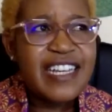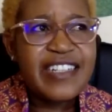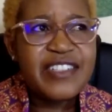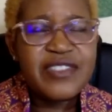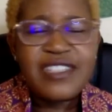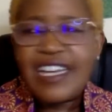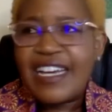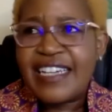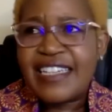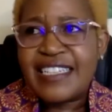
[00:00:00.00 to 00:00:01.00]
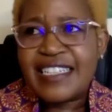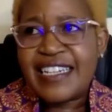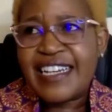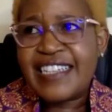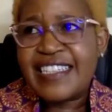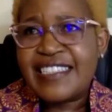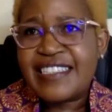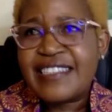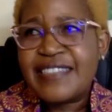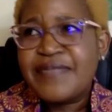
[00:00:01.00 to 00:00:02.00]
Like today I had a
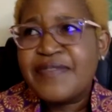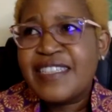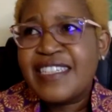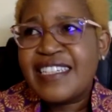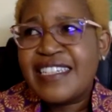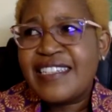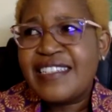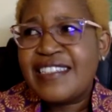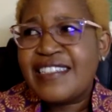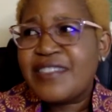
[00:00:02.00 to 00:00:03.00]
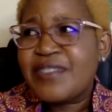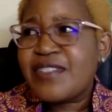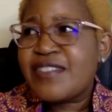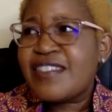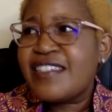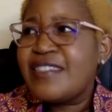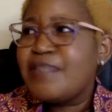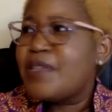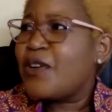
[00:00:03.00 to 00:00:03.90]
client and she was telling me